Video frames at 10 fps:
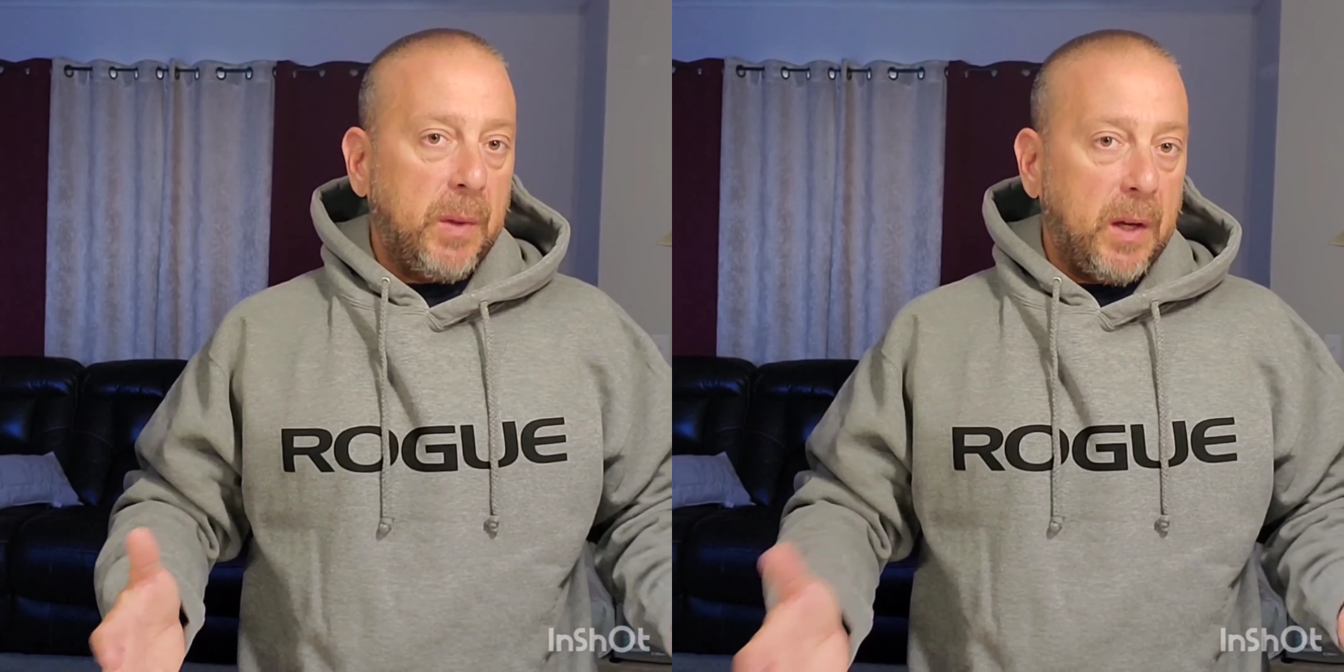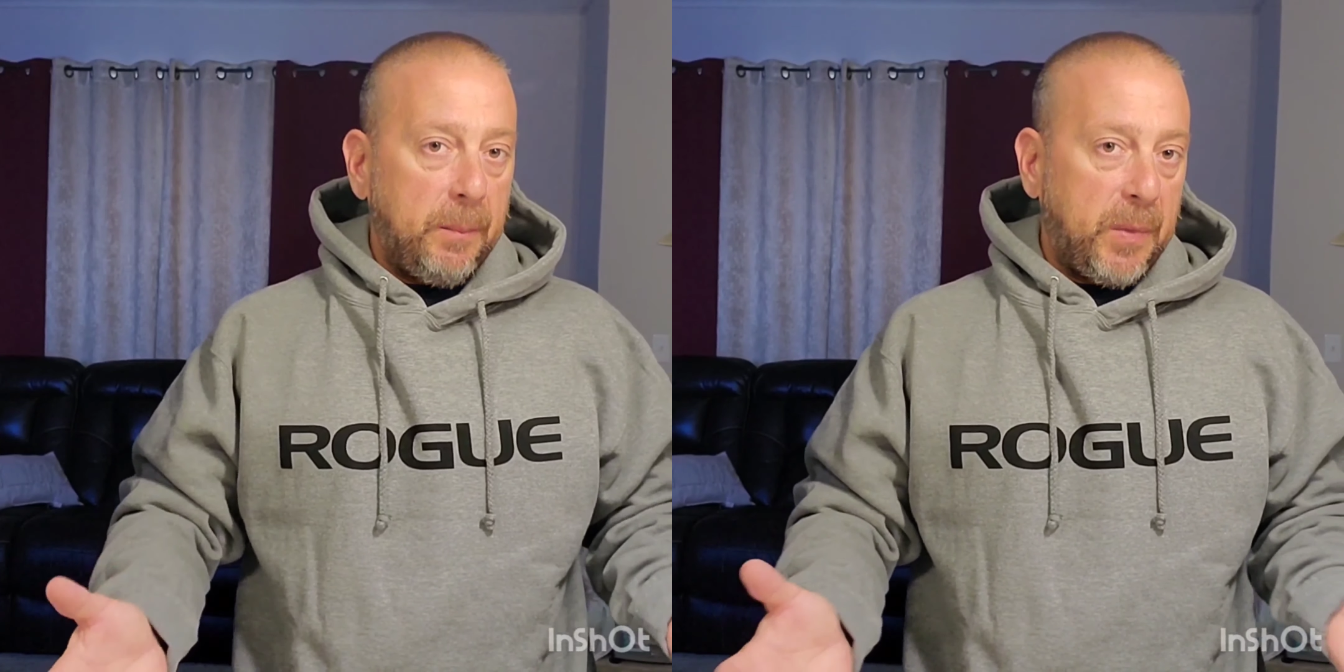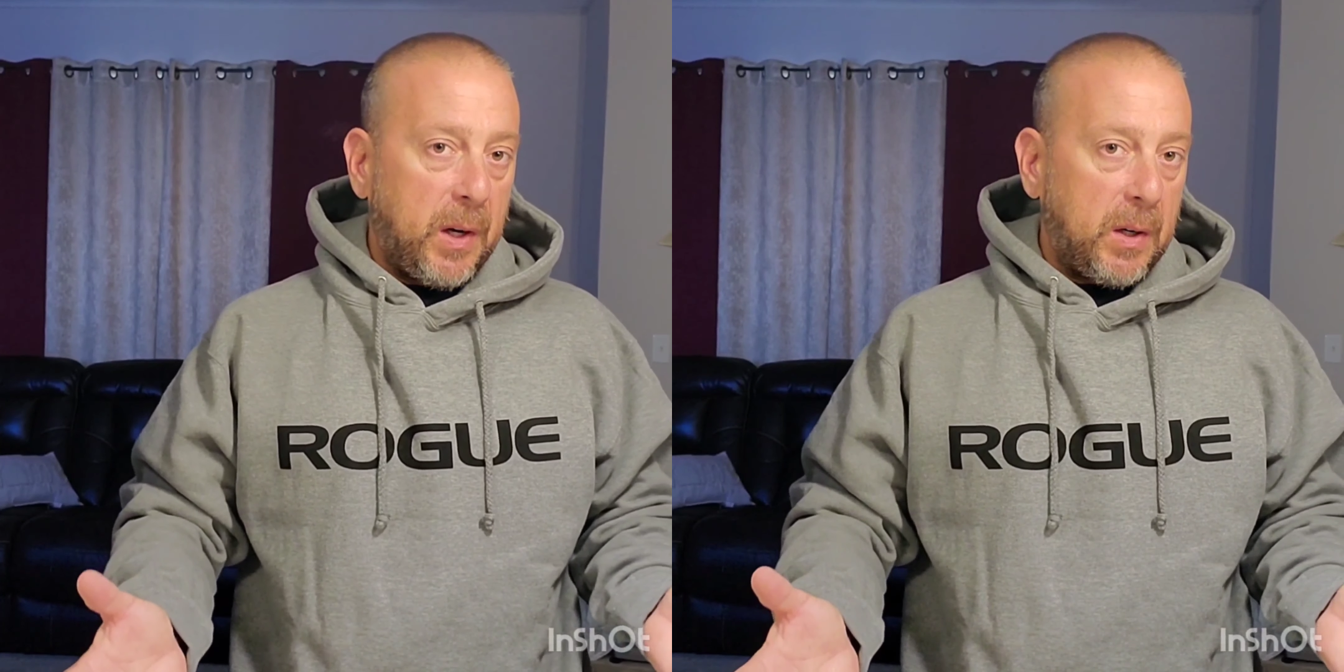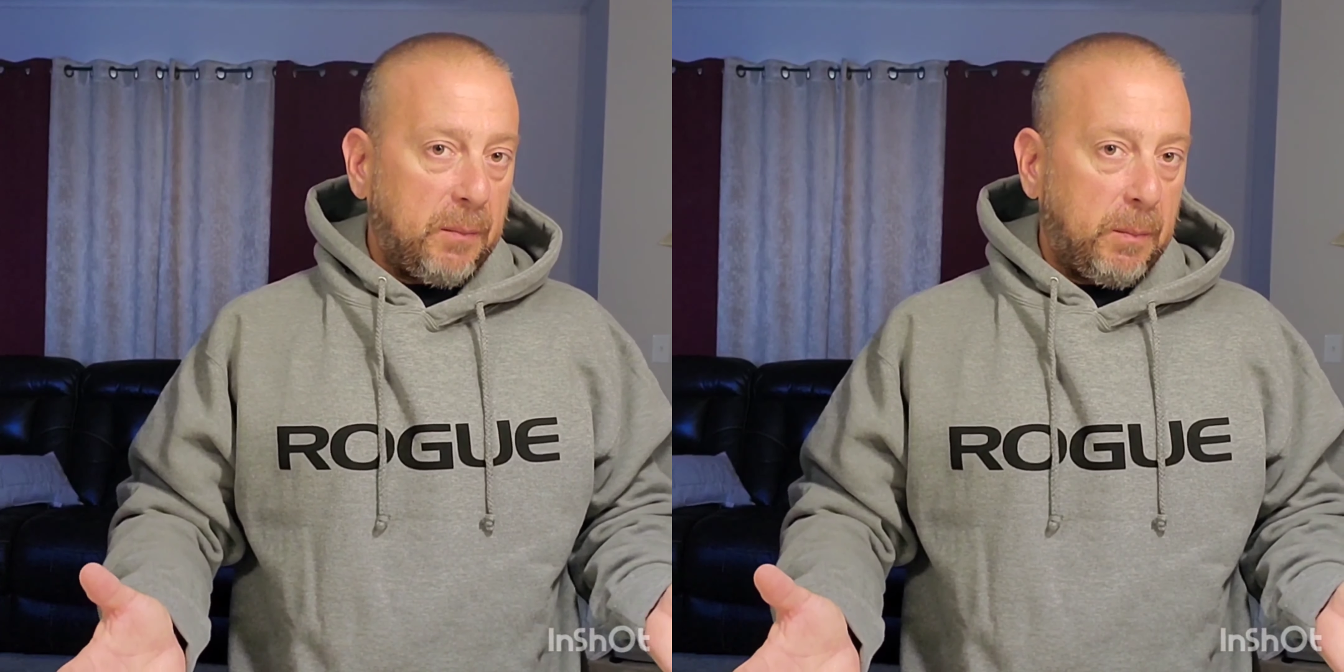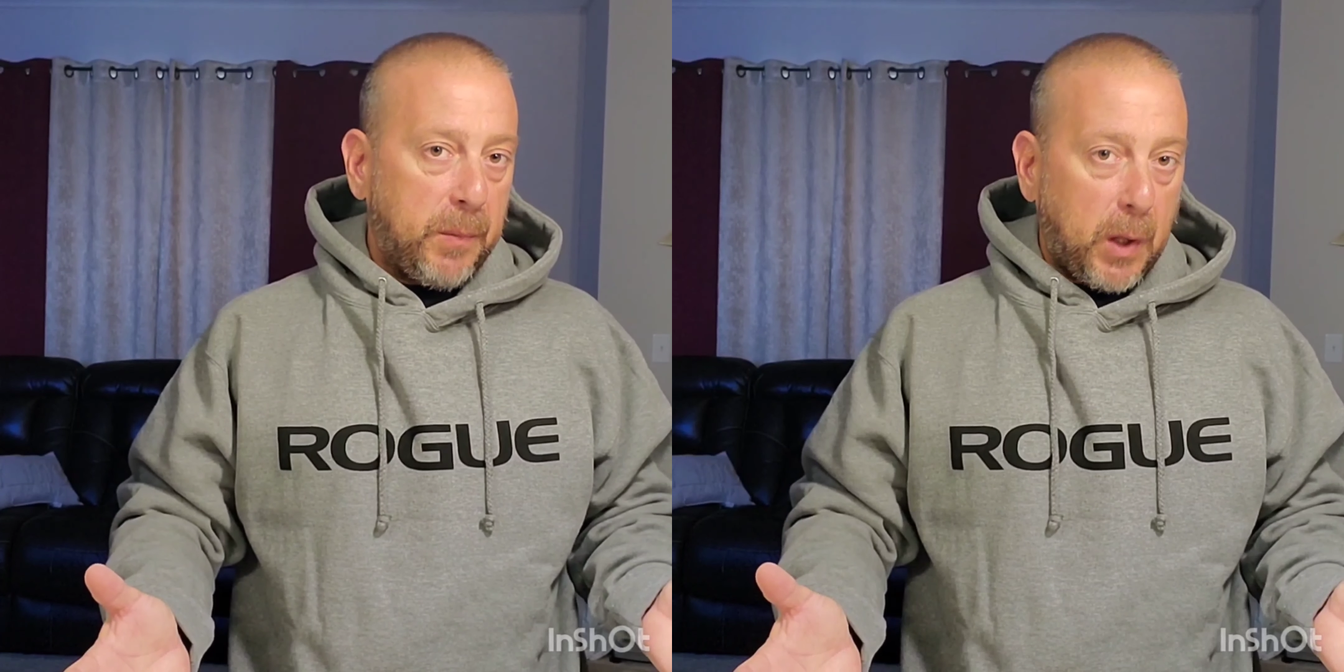That their
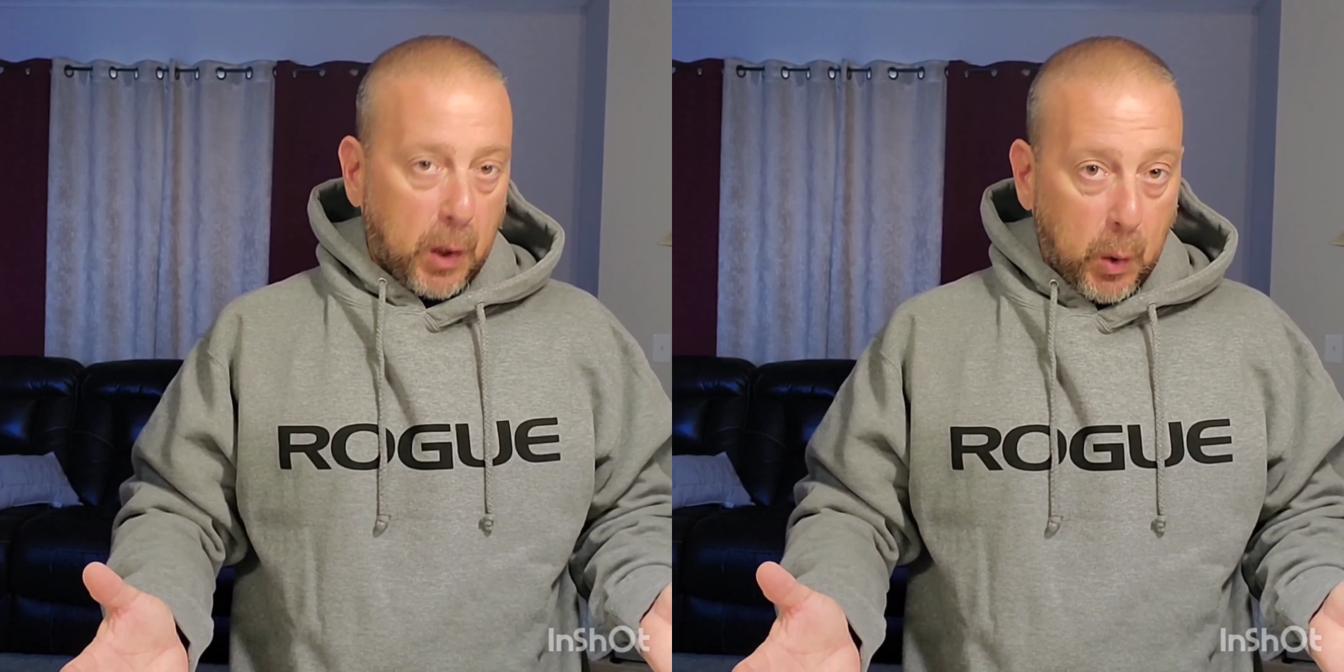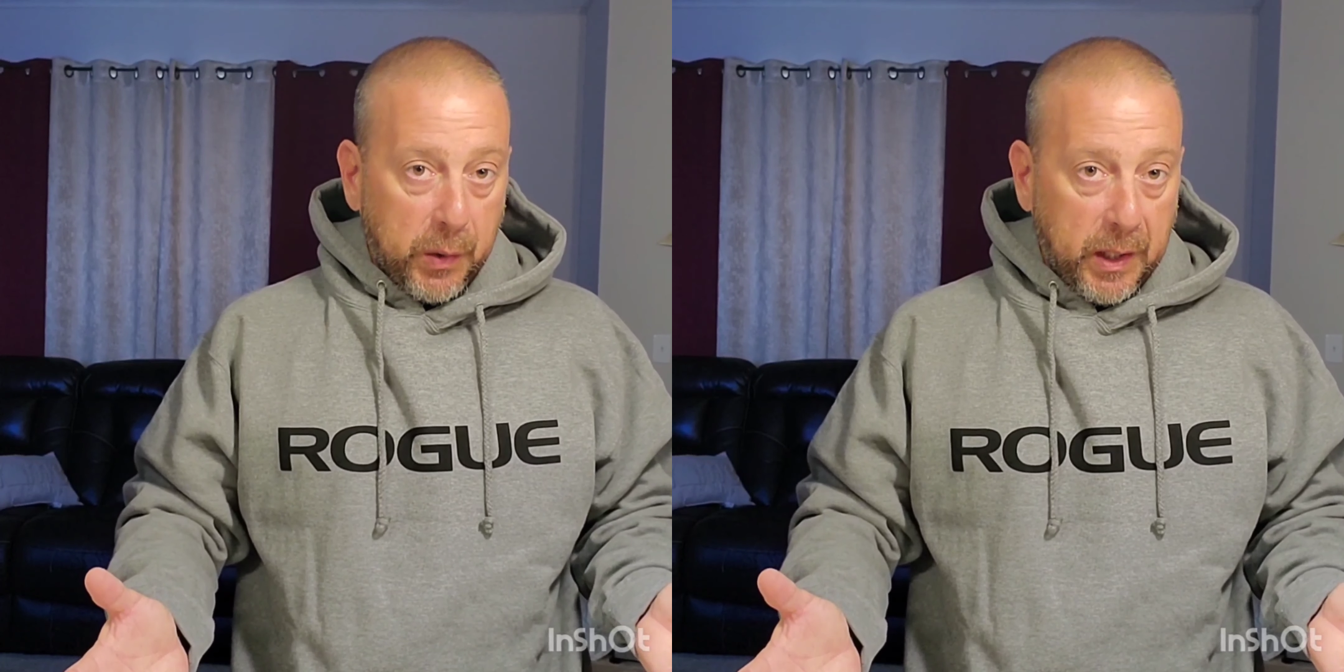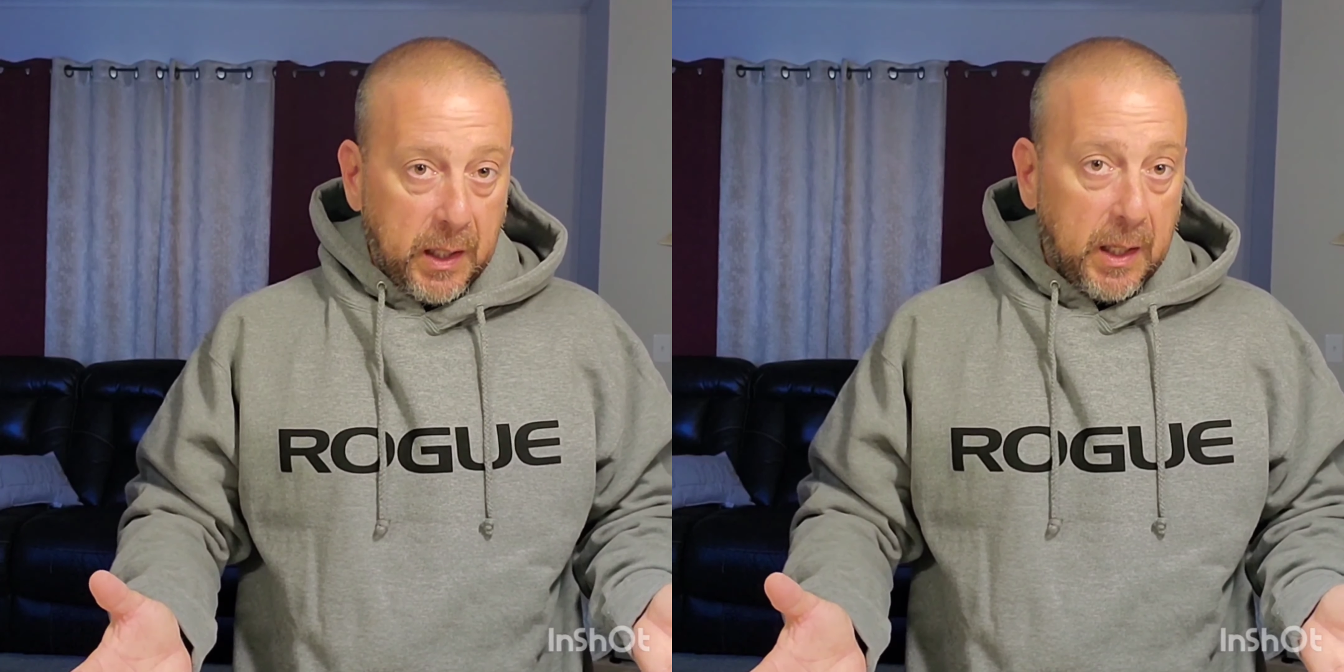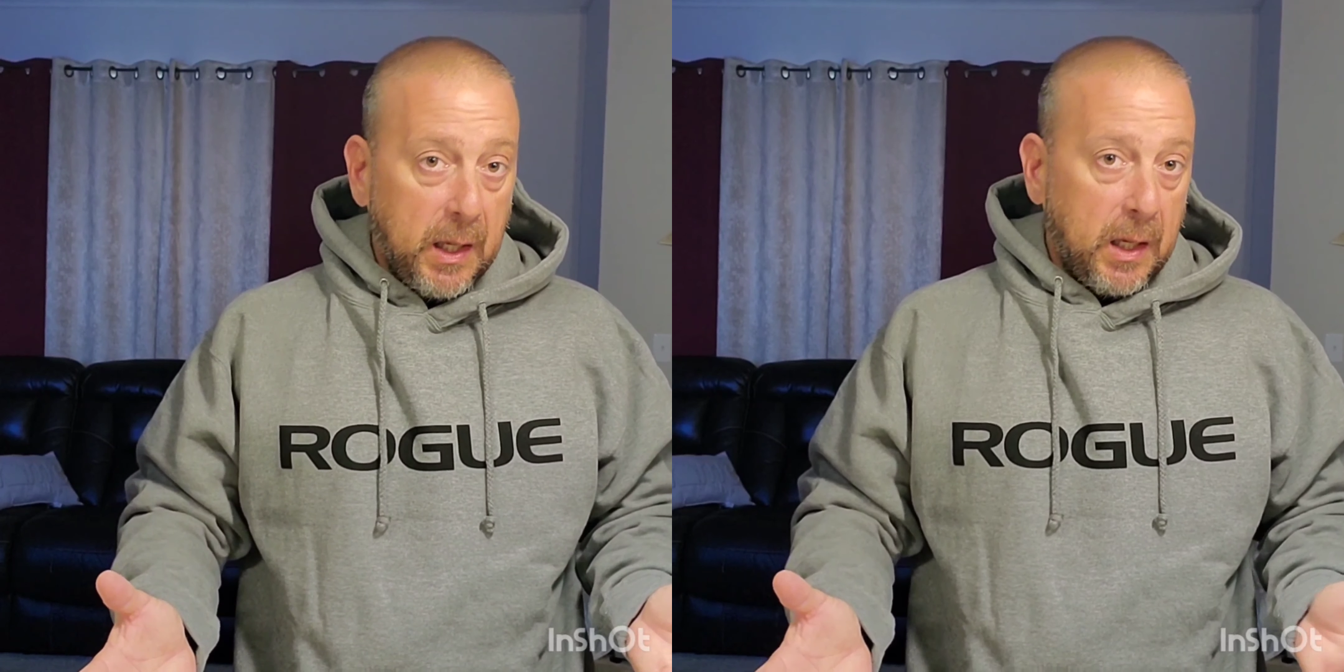clothing